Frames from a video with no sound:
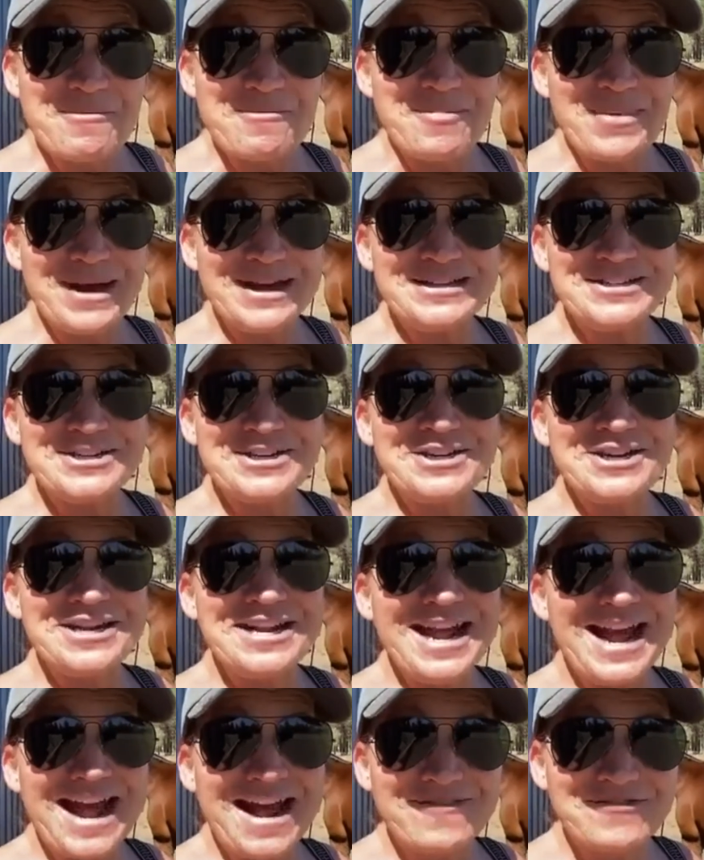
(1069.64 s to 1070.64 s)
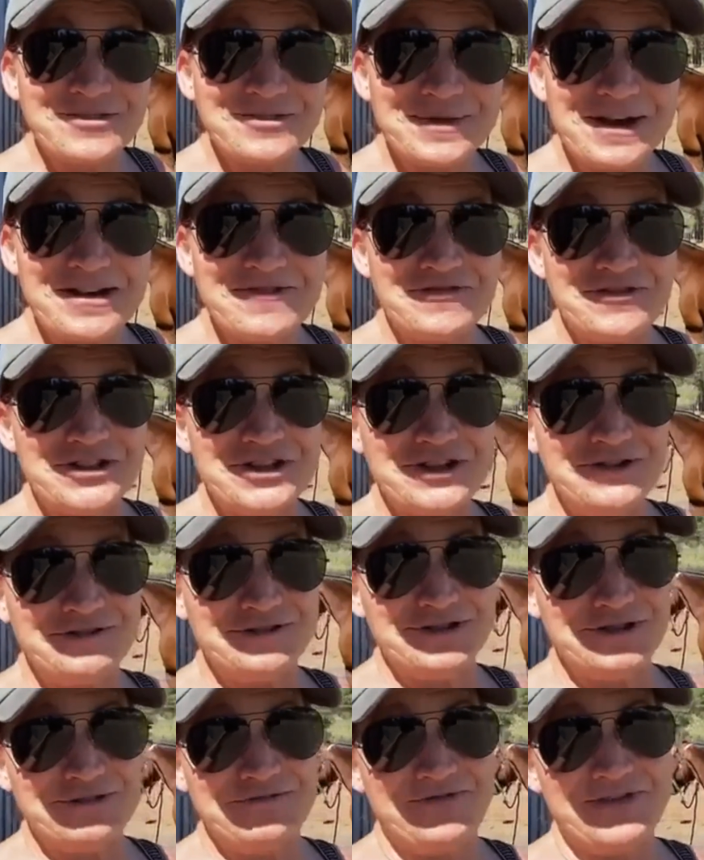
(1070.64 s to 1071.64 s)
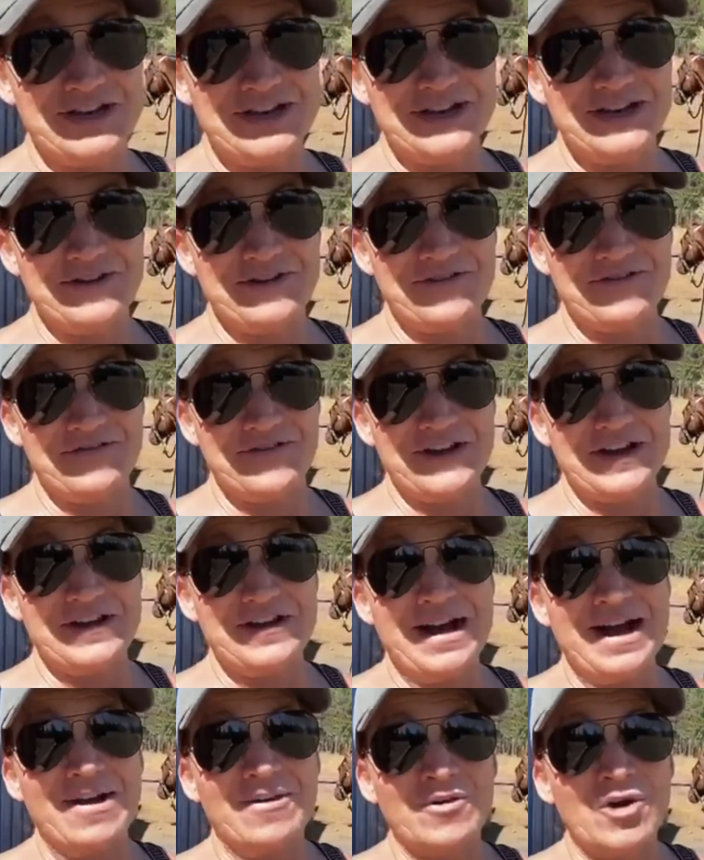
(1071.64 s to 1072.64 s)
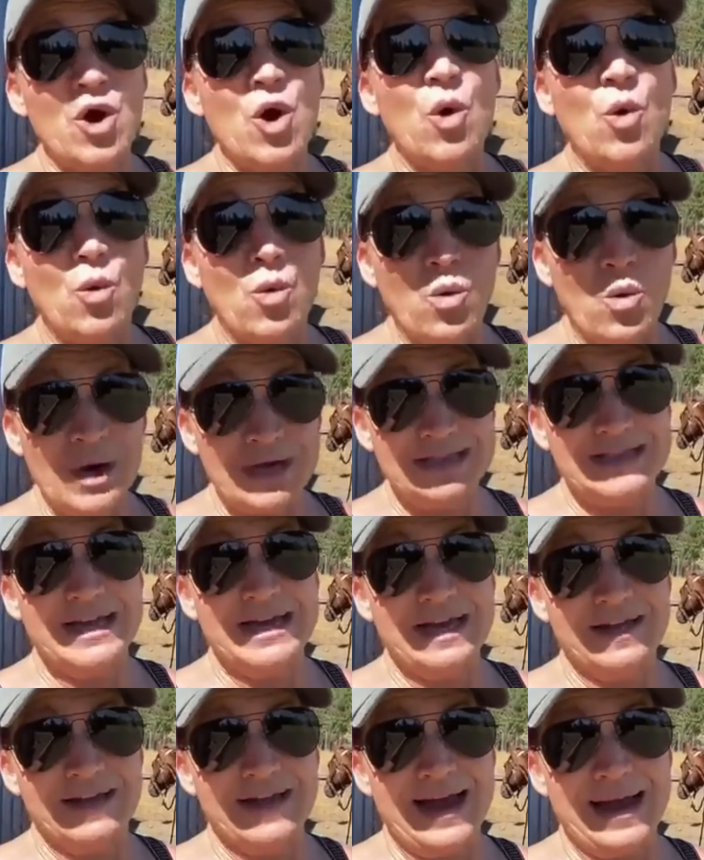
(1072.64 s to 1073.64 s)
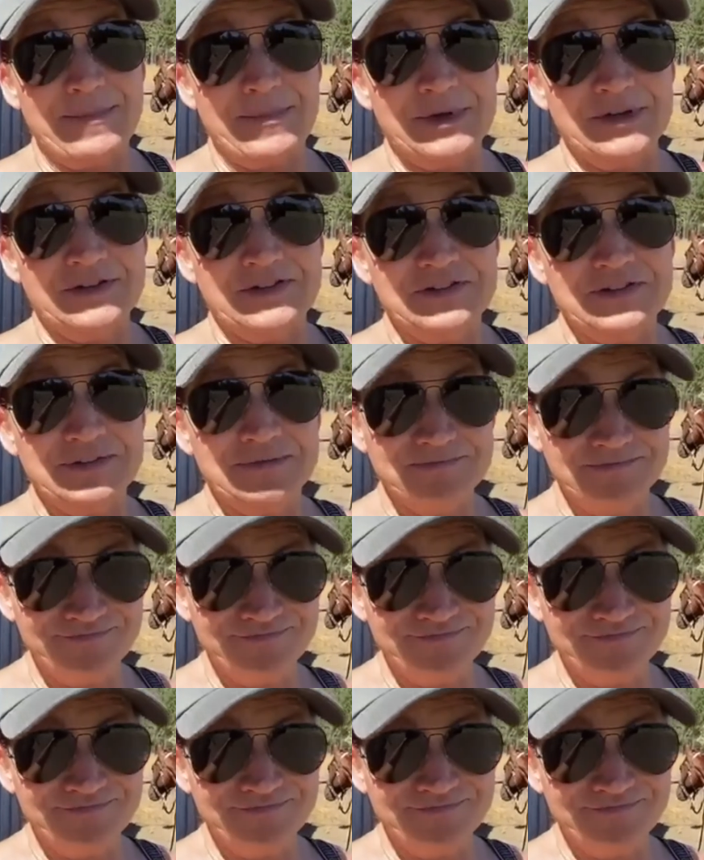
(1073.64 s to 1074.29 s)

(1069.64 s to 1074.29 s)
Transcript: but you're going to have to wait for the YouTube video to figure out what the hell happened.